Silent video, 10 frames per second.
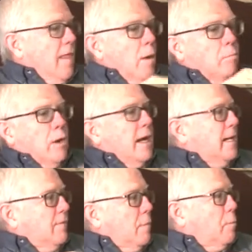and they'll break
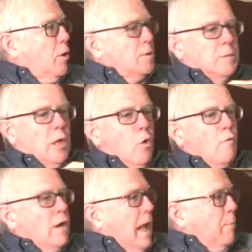at different points, but they'll
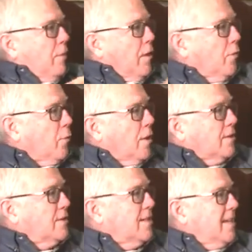overlap with other
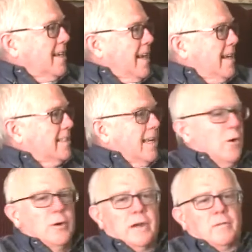ones right. as they
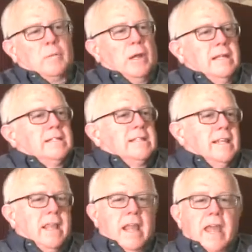go to different places.
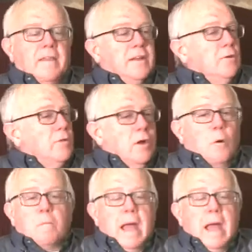And they and they do they go